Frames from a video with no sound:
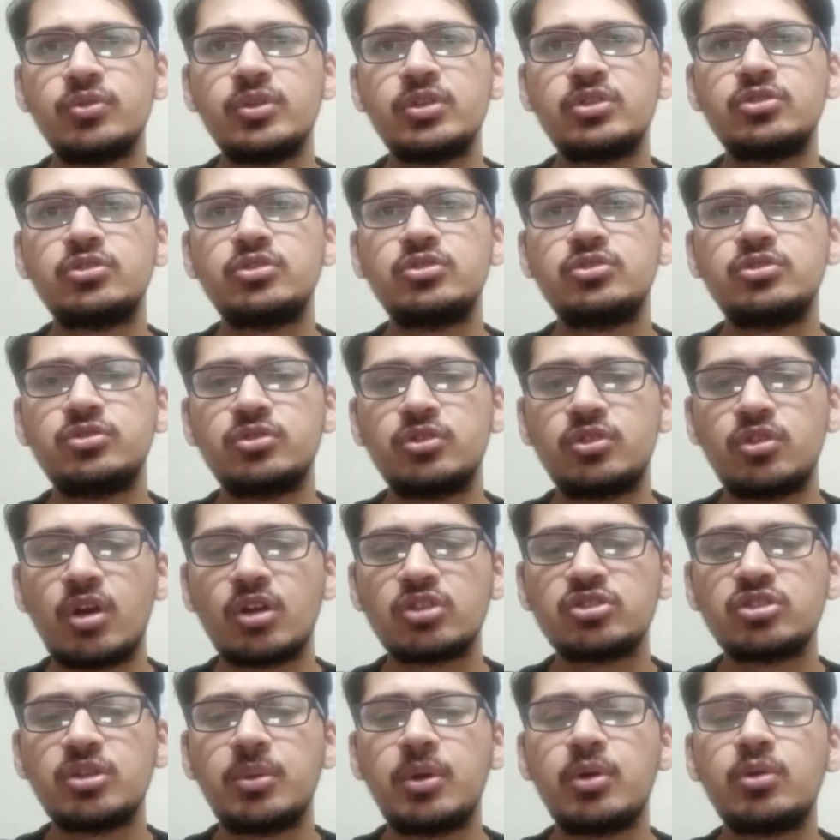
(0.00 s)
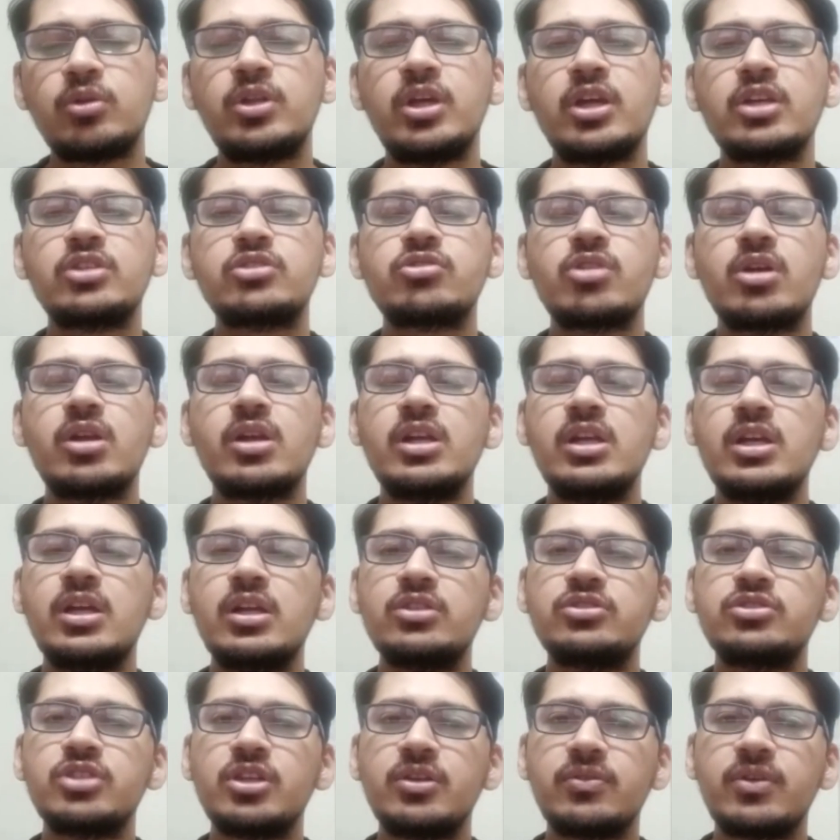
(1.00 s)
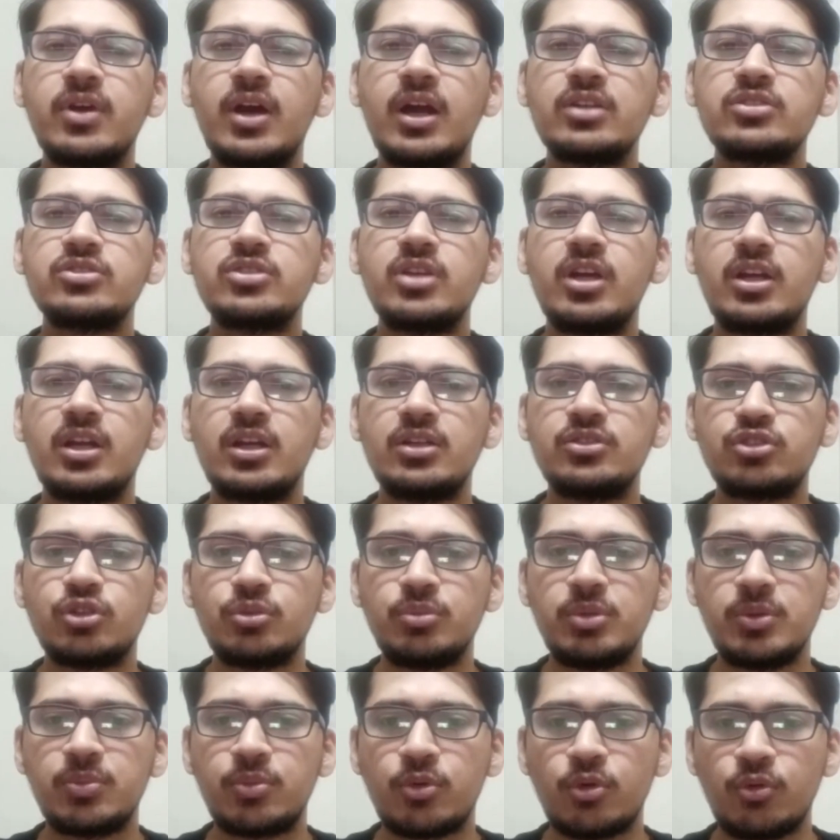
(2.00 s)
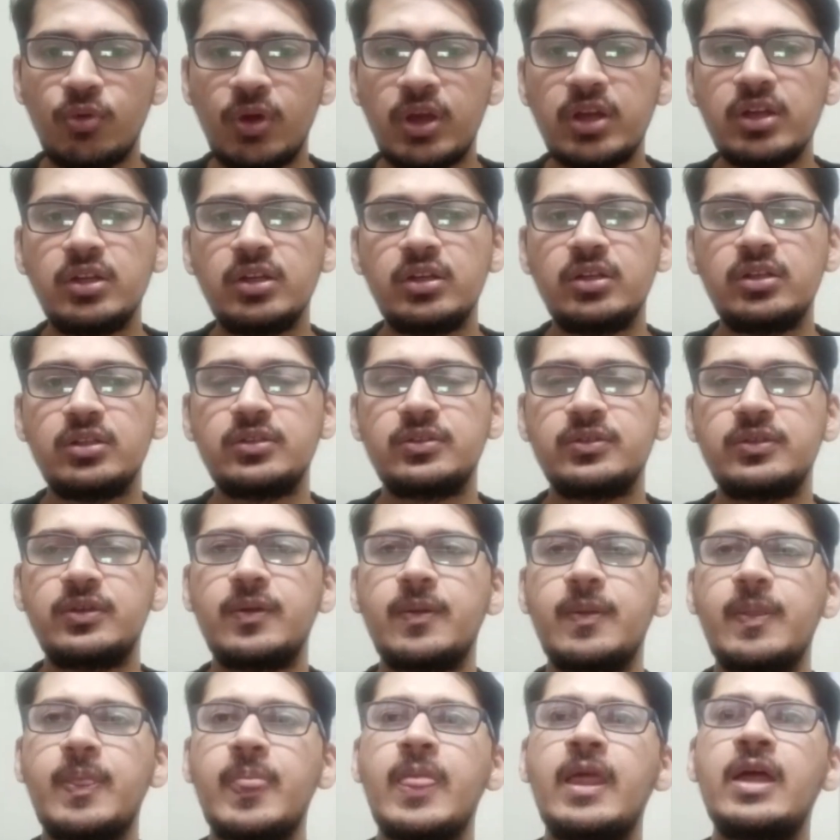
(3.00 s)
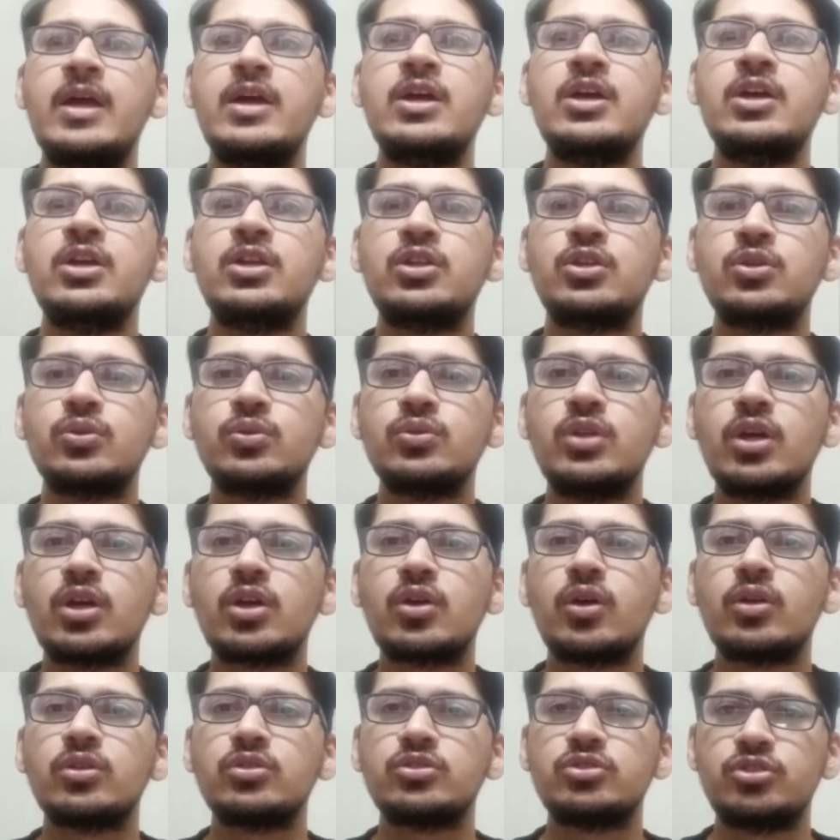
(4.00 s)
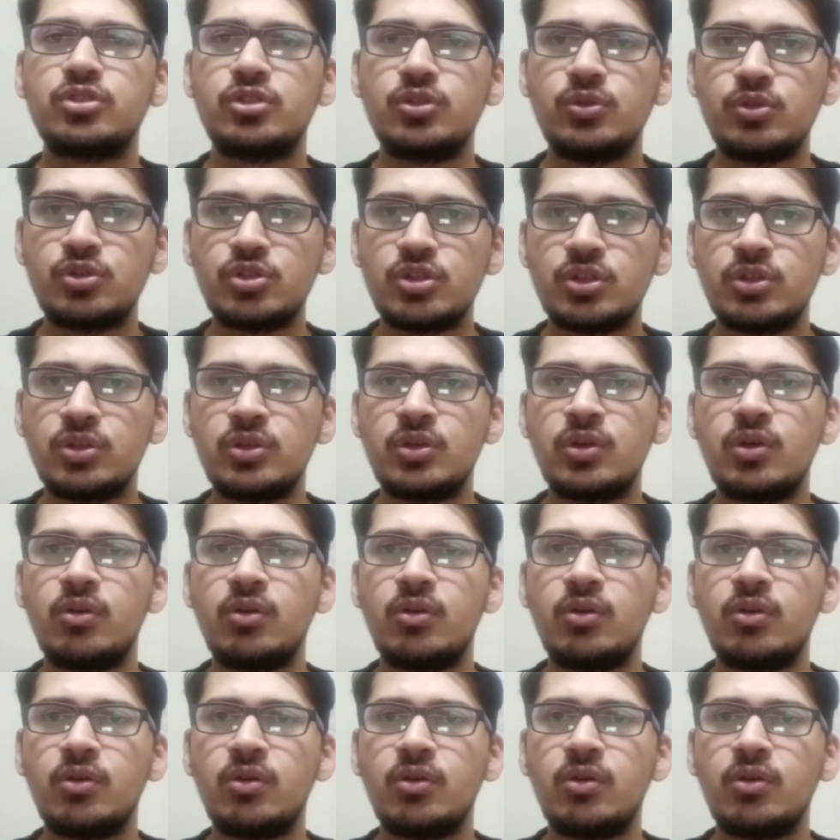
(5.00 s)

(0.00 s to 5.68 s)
which talks about the extra legal safeguards that has to be provided to the Constitution